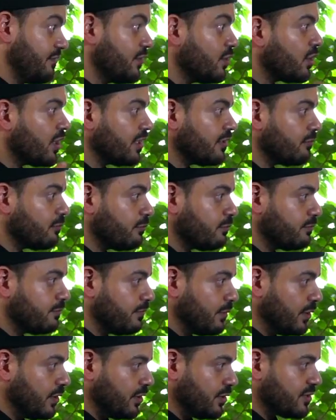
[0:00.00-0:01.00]
you can
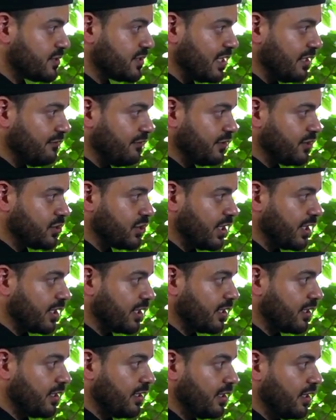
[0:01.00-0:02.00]
put yourself in
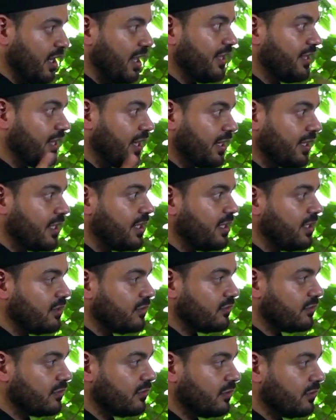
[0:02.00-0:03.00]
check and not
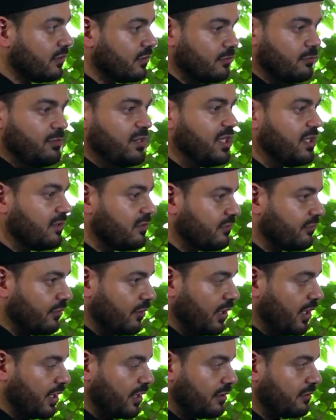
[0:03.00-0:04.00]
eat meat for
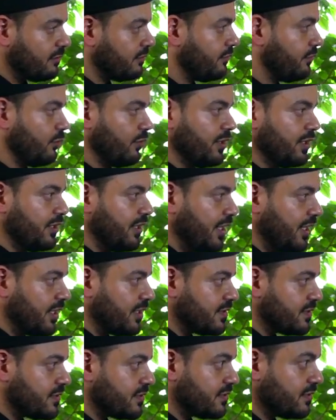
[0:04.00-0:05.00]
like 40
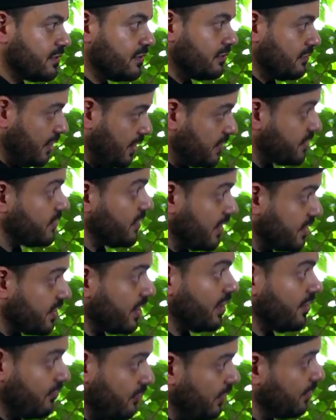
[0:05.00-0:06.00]
days, that's a
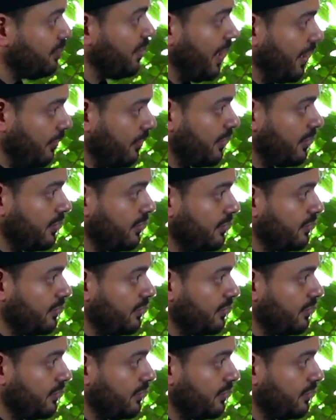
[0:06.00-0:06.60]
lot of willpower.